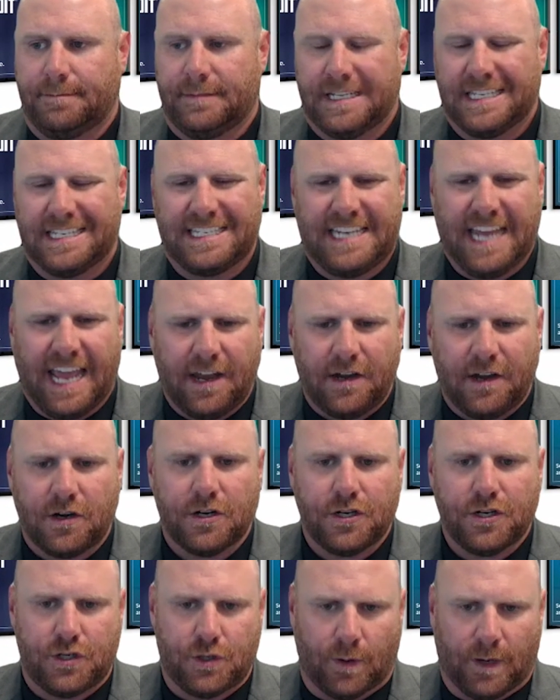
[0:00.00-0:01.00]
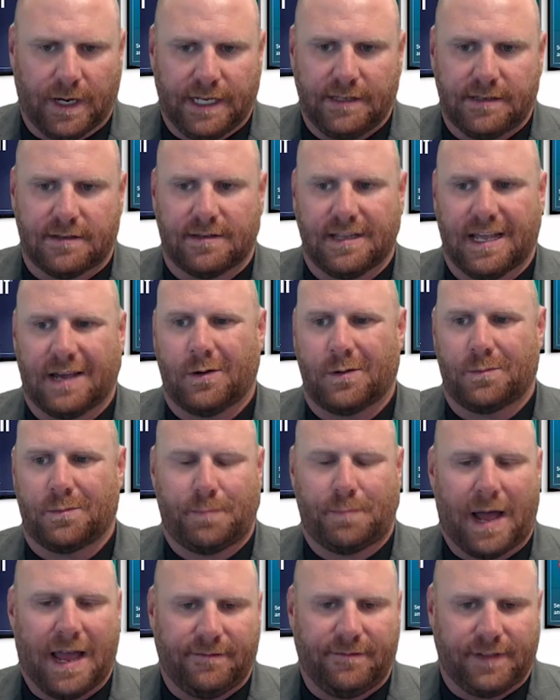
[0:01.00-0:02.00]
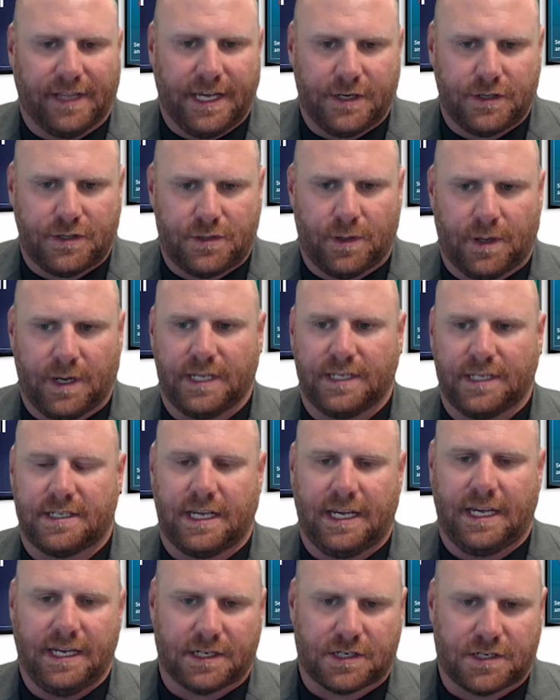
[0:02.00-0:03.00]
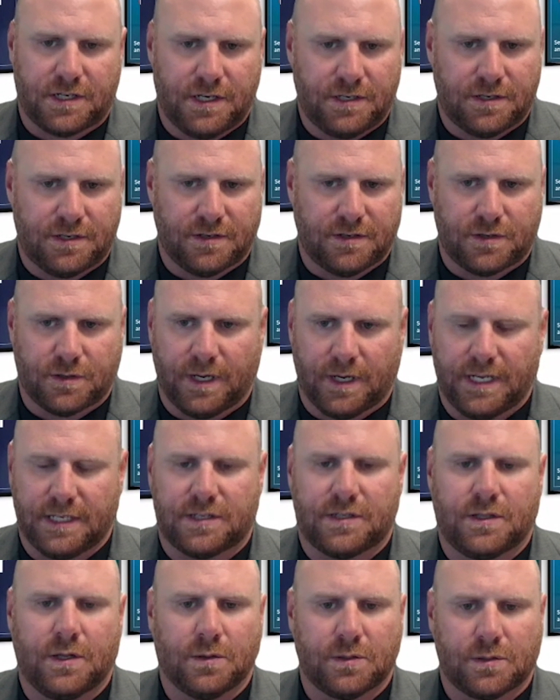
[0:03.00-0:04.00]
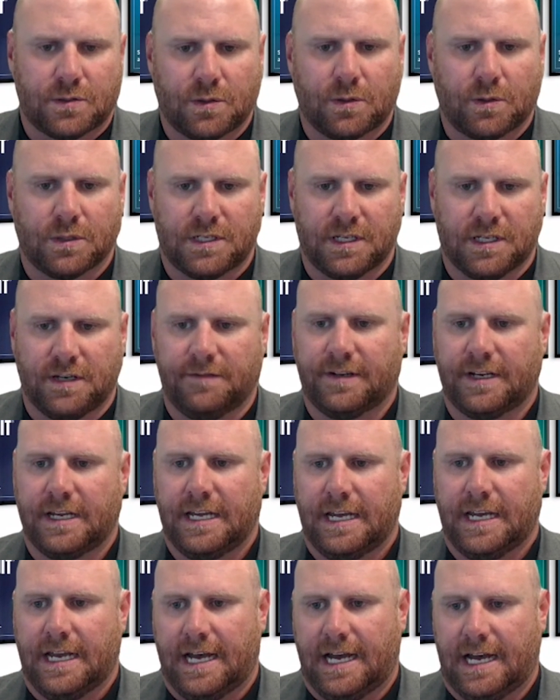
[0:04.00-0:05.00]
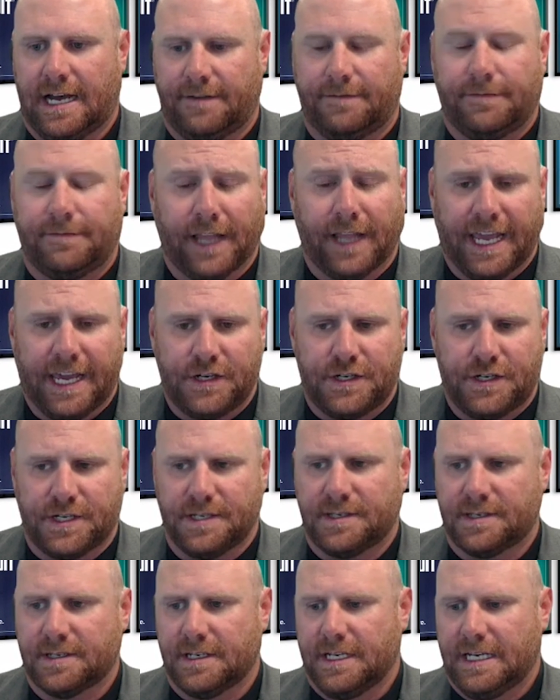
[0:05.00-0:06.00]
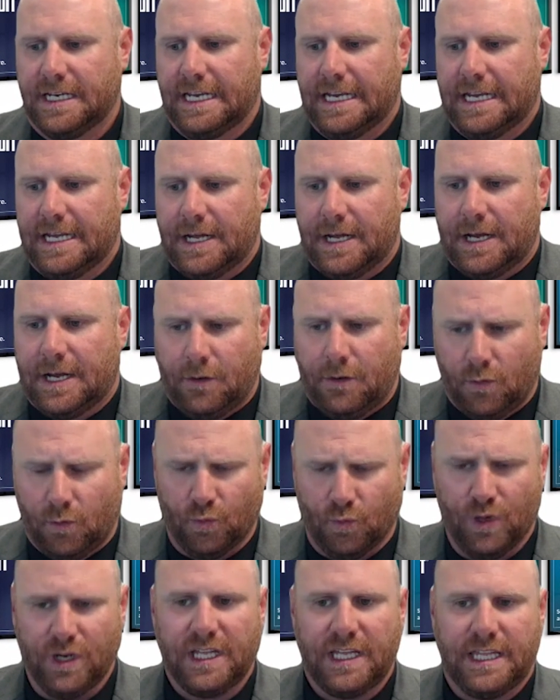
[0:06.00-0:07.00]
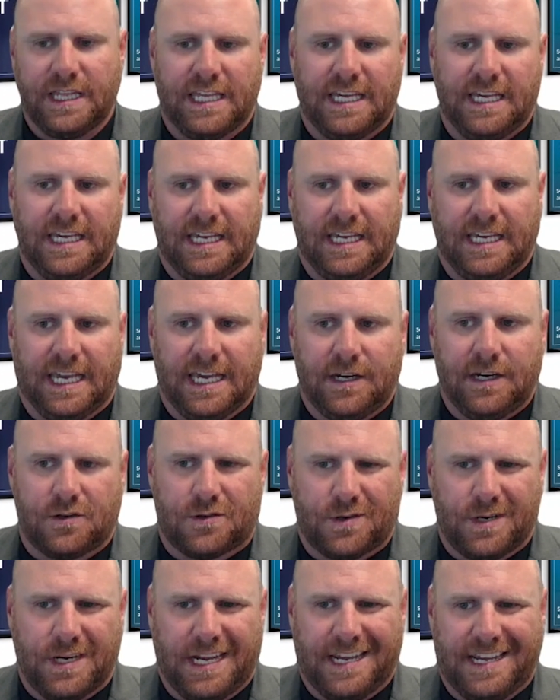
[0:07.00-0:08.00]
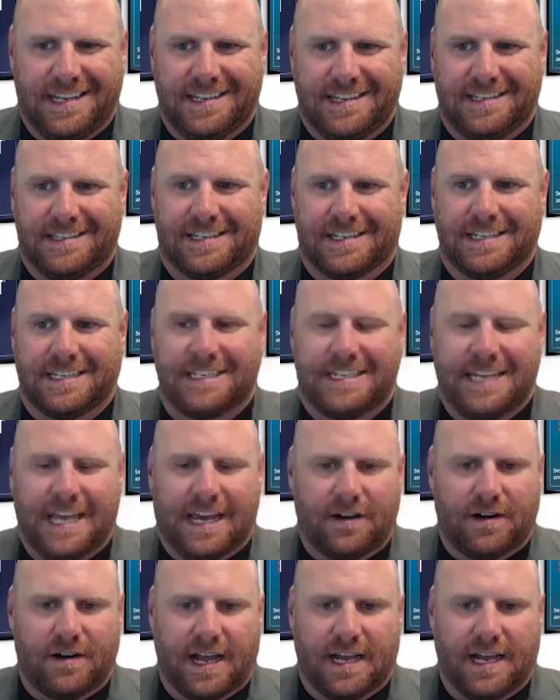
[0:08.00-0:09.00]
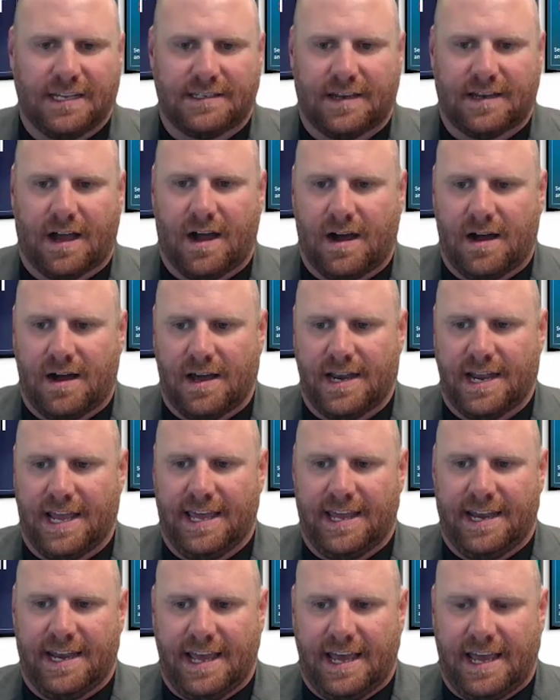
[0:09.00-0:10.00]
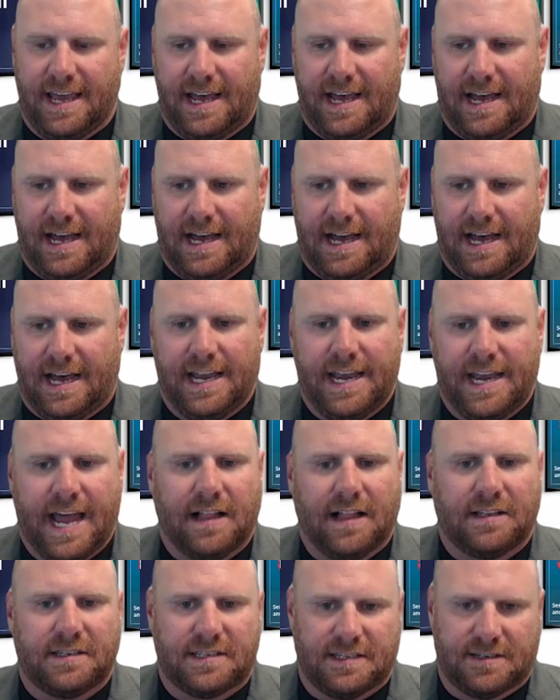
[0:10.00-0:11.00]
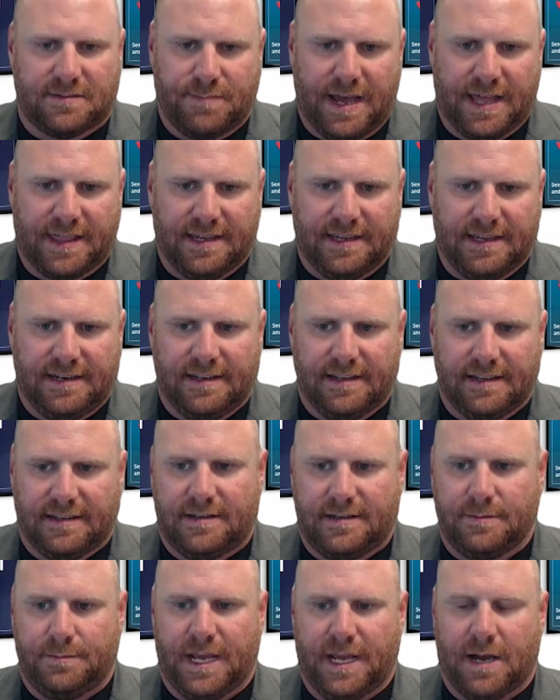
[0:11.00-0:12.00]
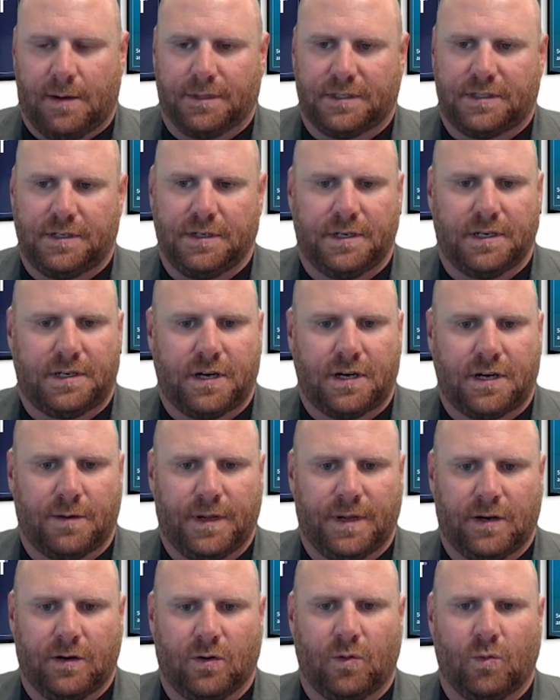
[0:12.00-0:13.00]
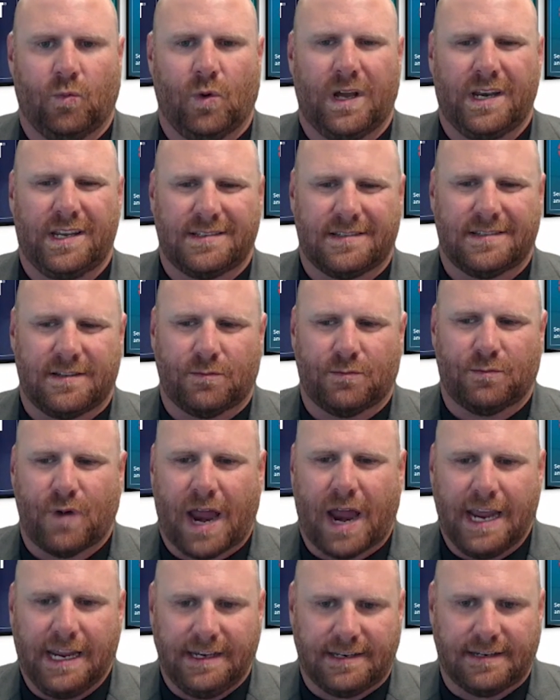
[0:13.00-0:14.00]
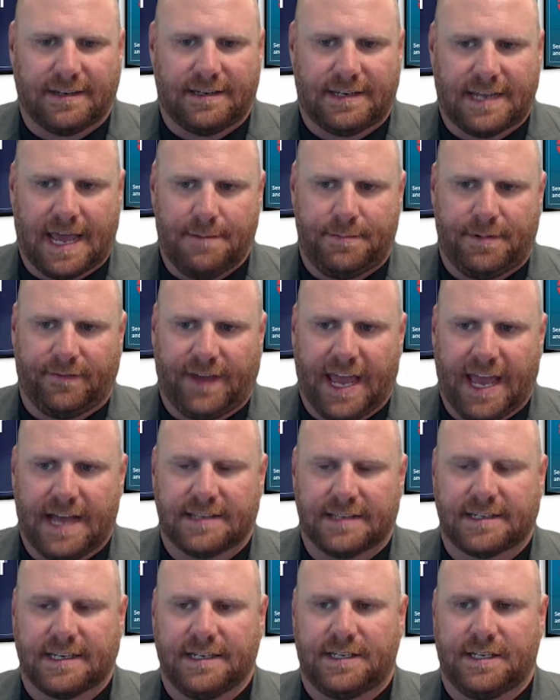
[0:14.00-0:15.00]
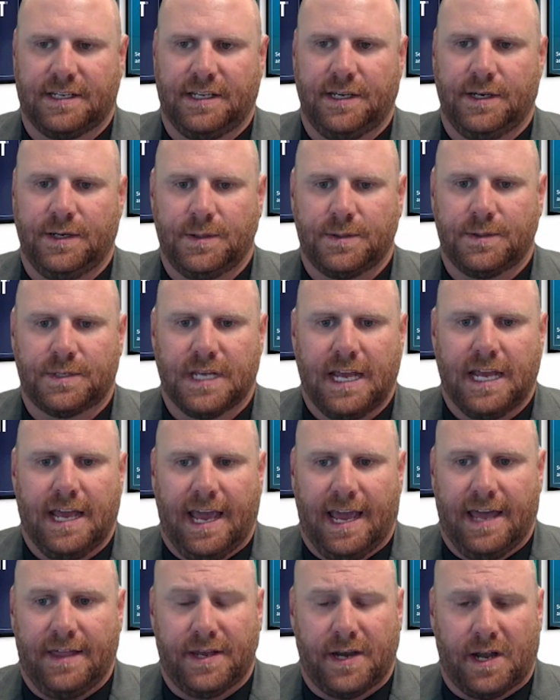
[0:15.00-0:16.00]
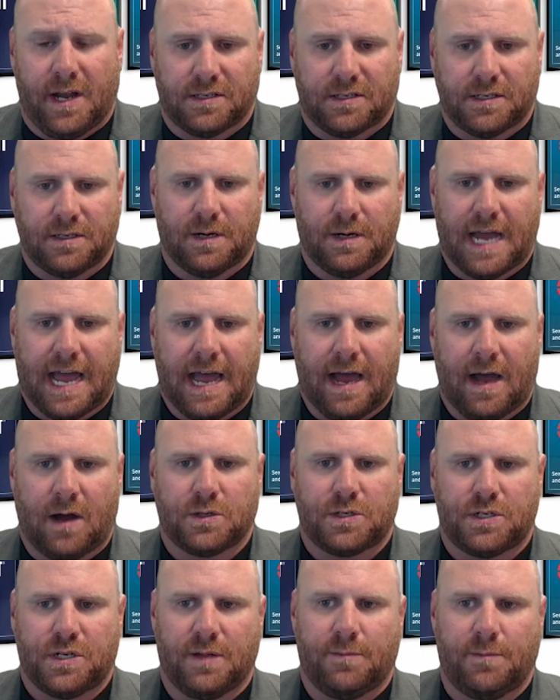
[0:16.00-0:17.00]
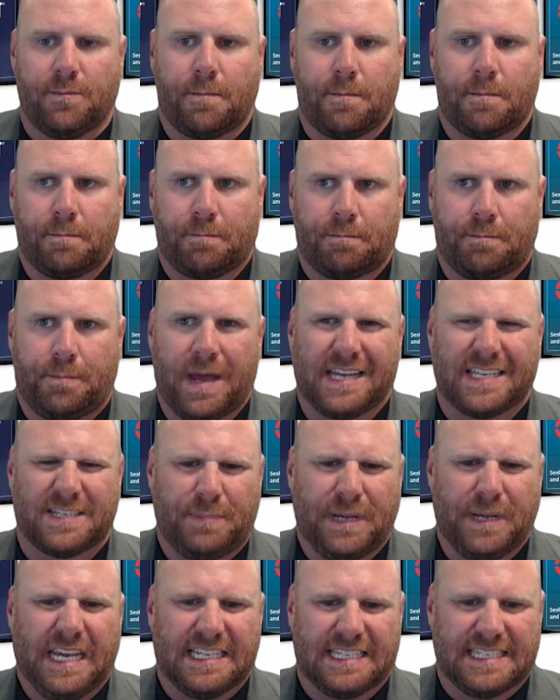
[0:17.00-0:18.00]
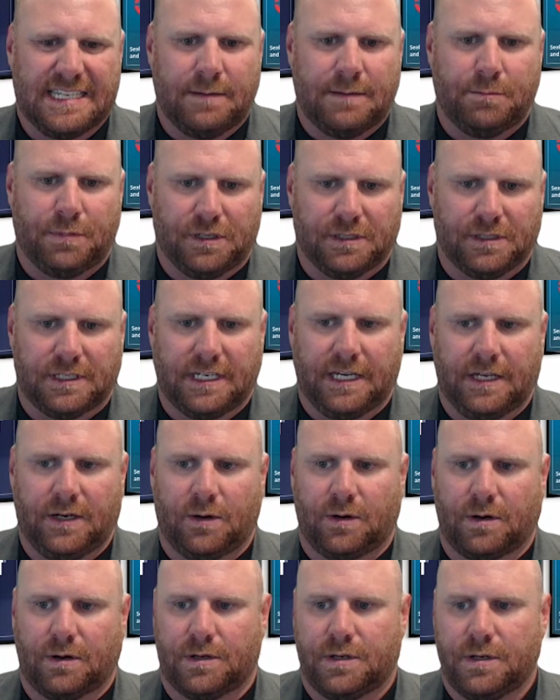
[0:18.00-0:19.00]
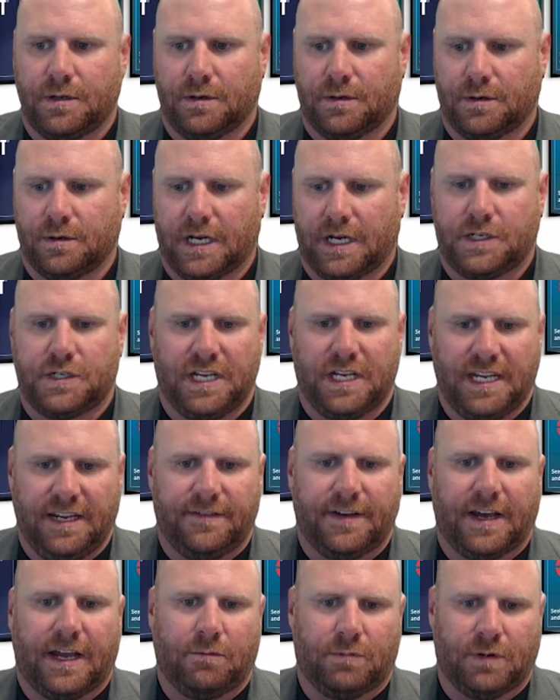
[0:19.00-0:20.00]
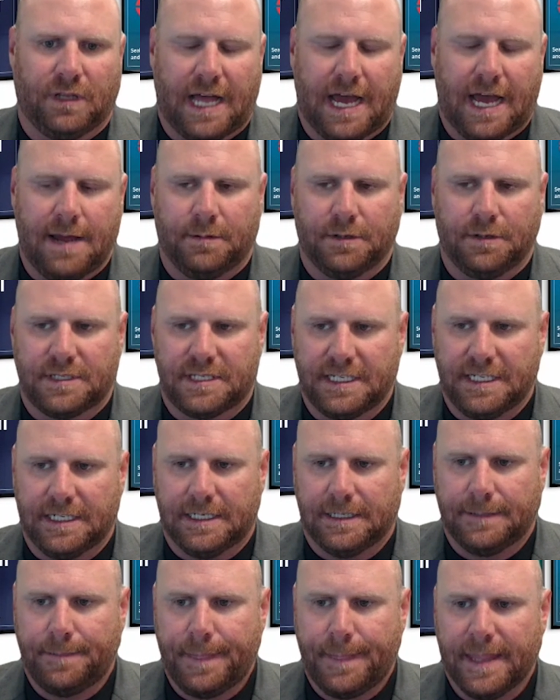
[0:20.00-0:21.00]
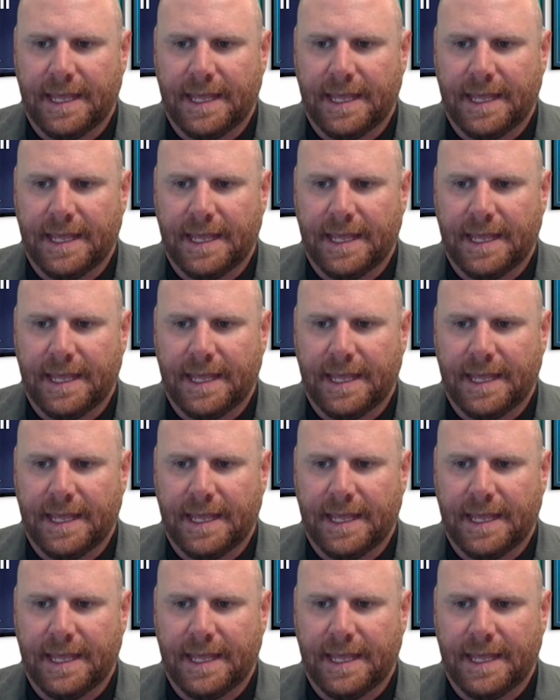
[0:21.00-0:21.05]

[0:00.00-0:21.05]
standard joints, like pipe flange joints, heat exchanger joints, those sorts of flanges, really the industry has standardized on an analysis method to be able to determine what is the right type of gasket to use, and then also how should it best be assembled in order to achieve a reliable seal.